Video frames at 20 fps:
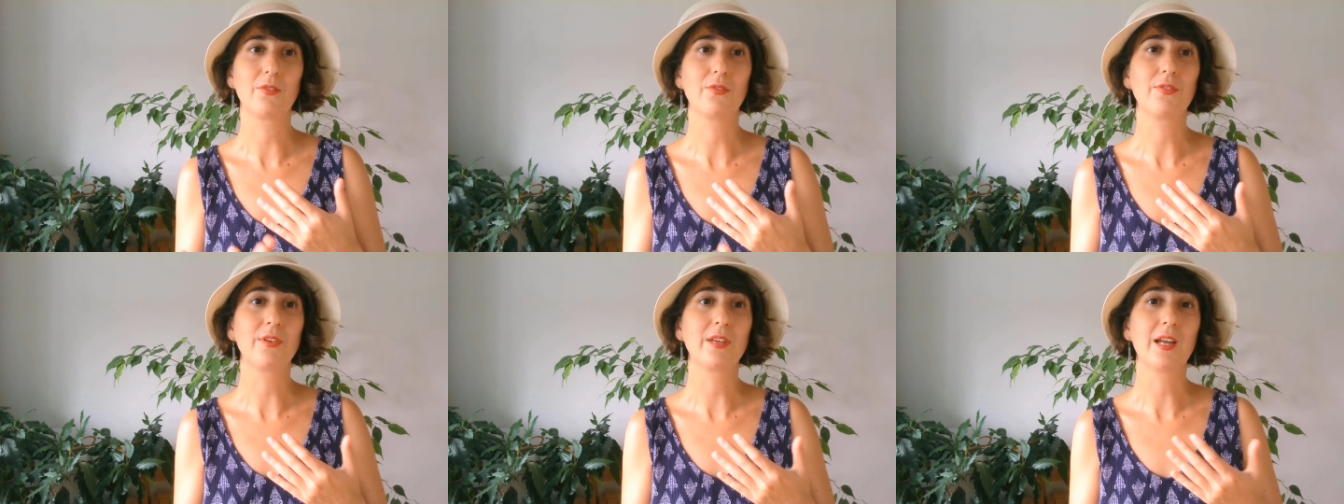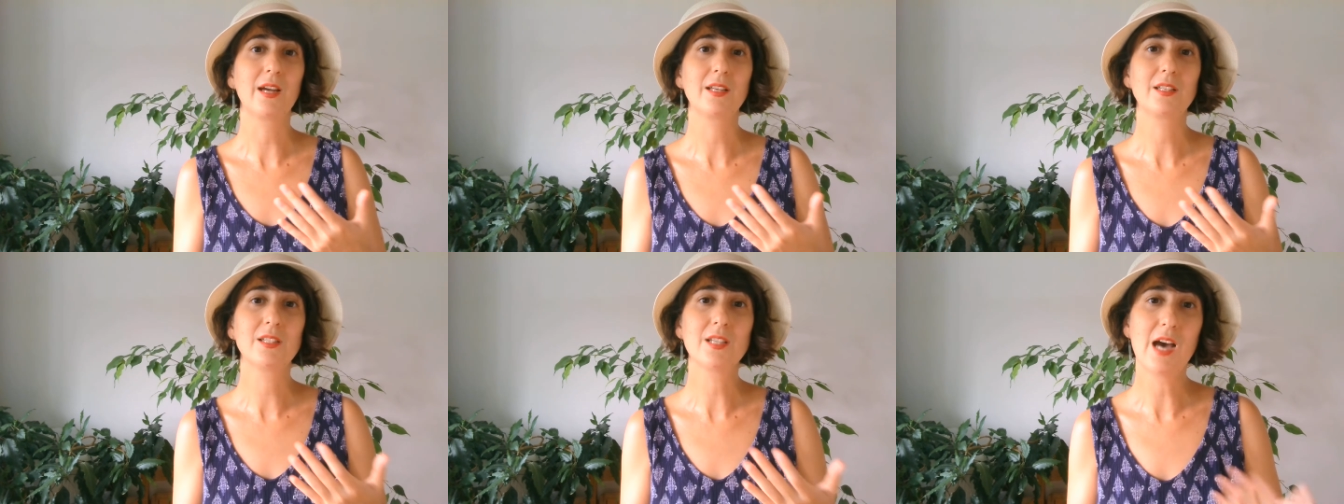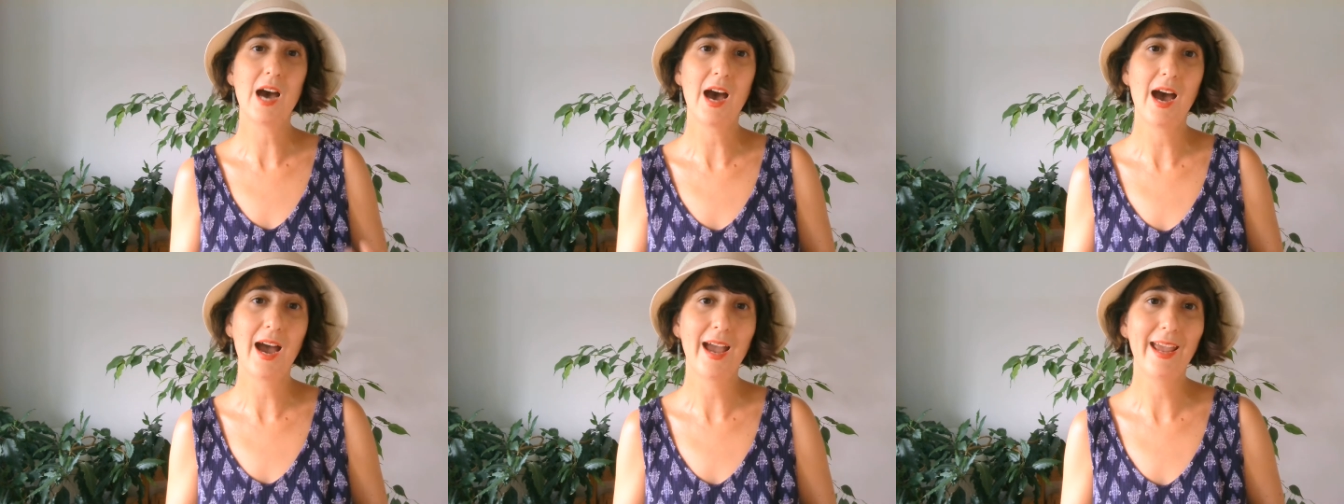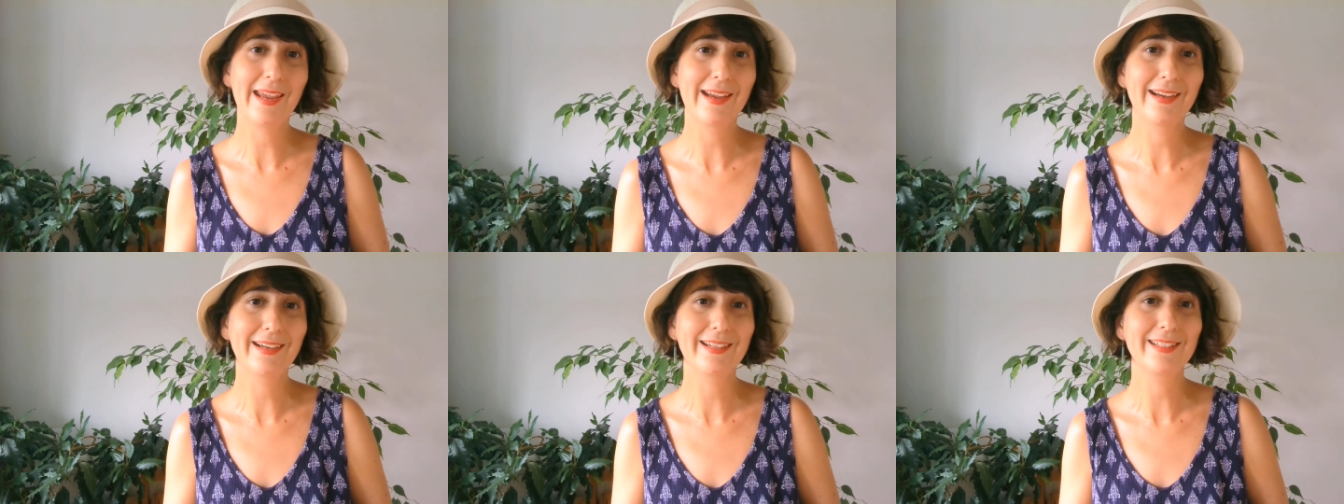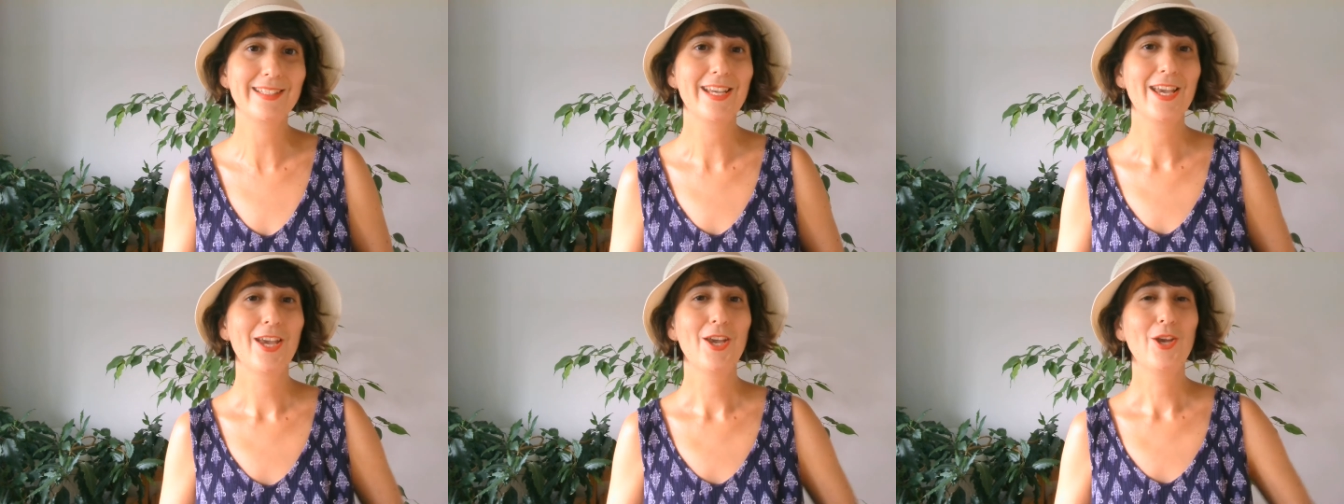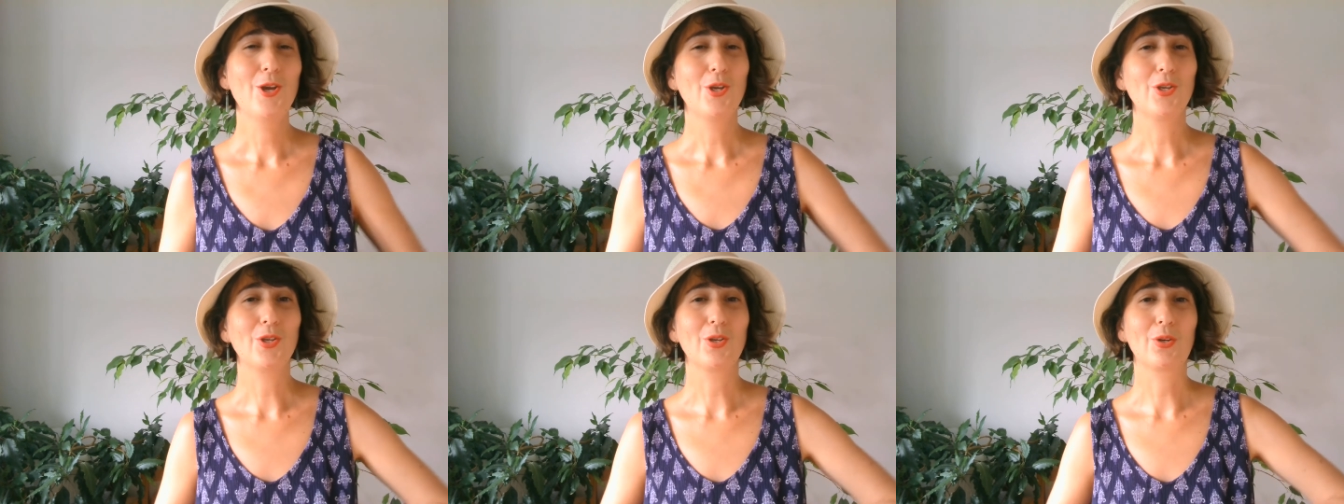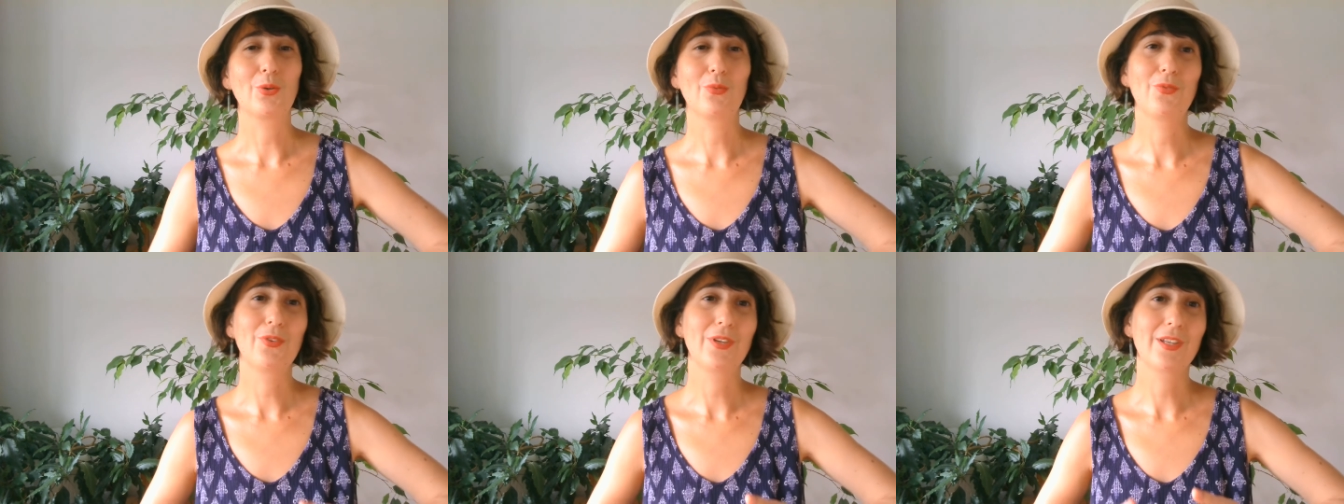feet are tired,
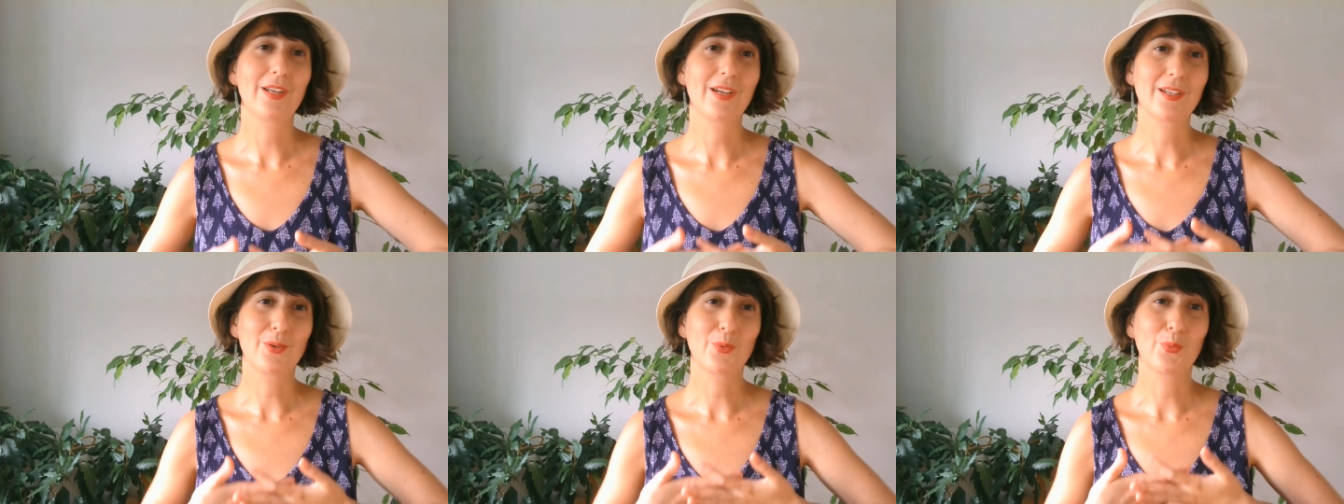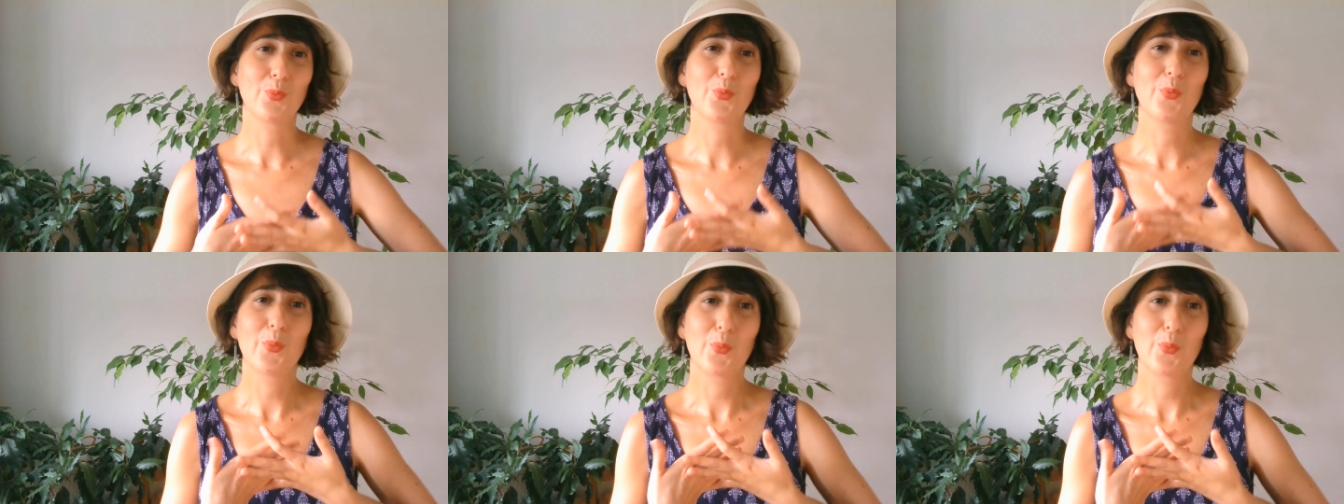your feet are